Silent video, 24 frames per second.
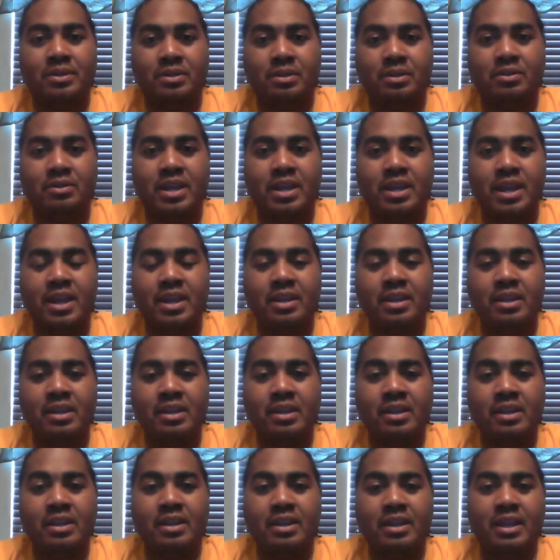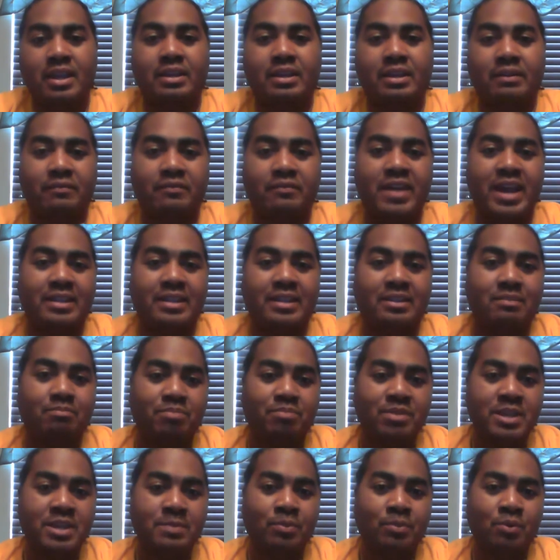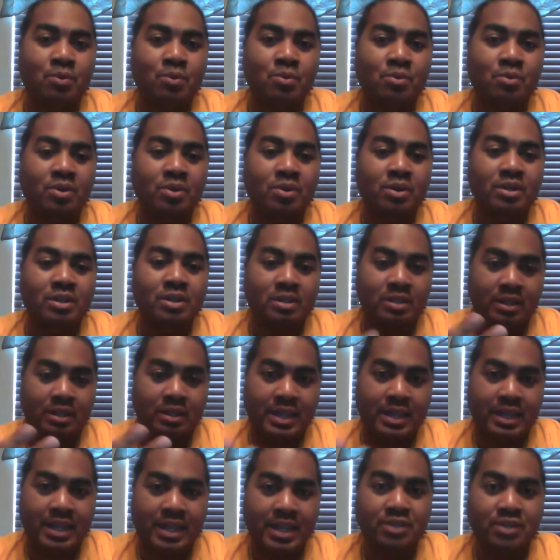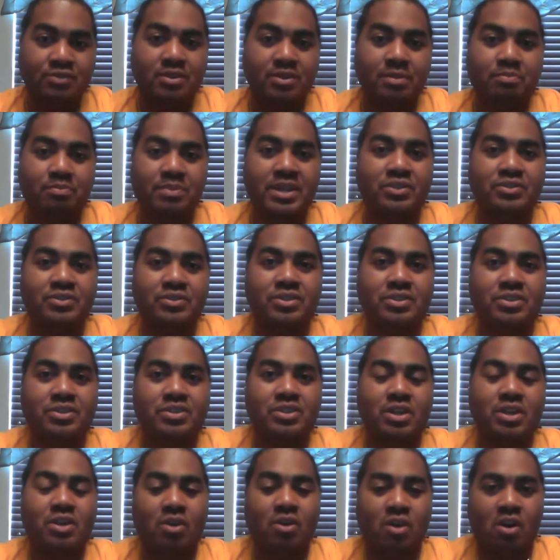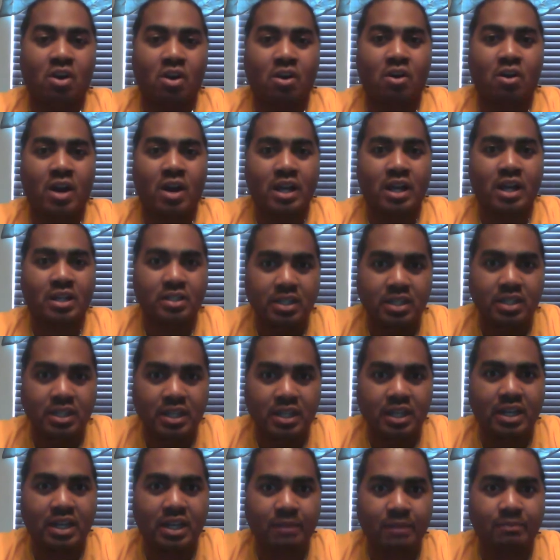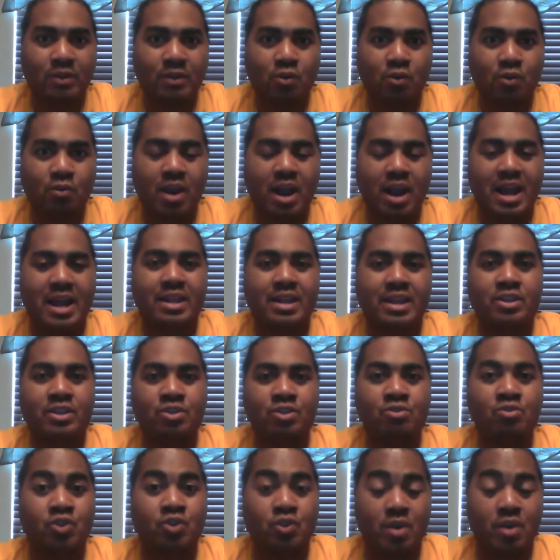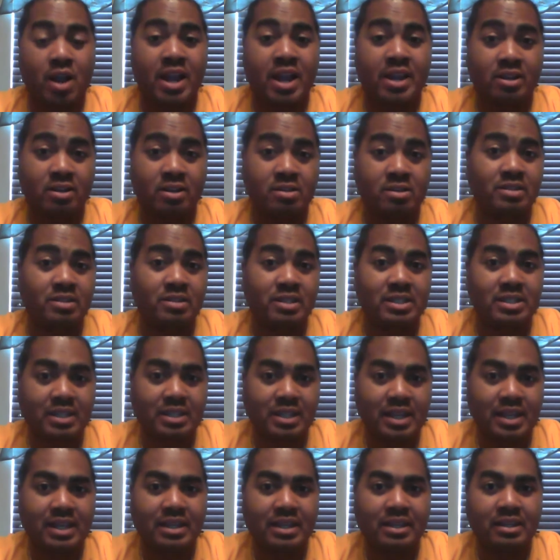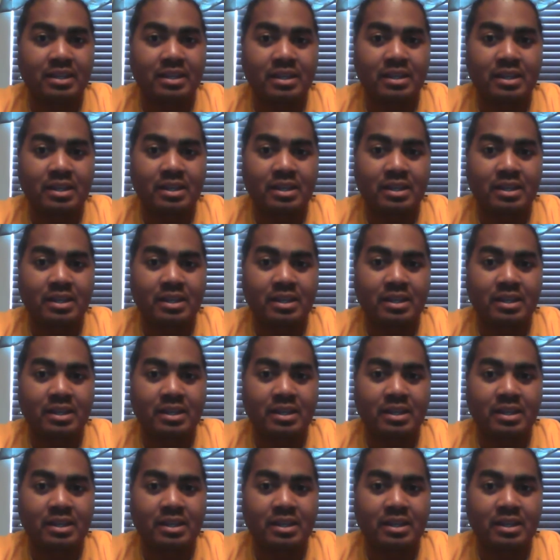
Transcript: Okay? And the fact that people Like Adrian Peterson said, oh, I couldn't get him to cry. You trying to hurt this kid?